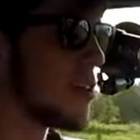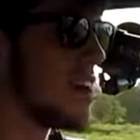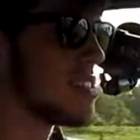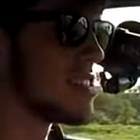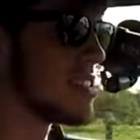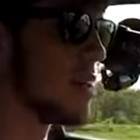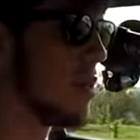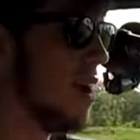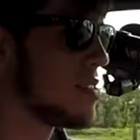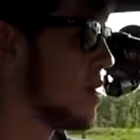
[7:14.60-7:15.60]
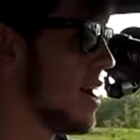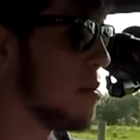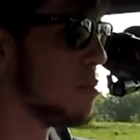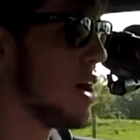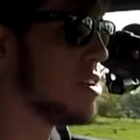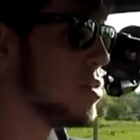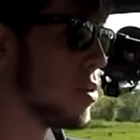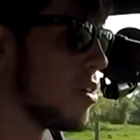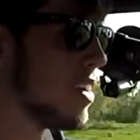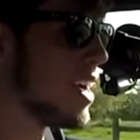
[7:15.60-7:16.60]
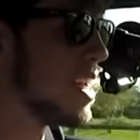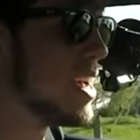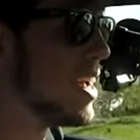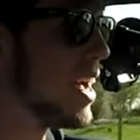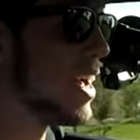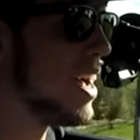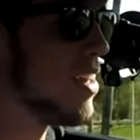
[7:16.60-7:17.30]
crisis and they will have to buy a brand new Corvette. Uh,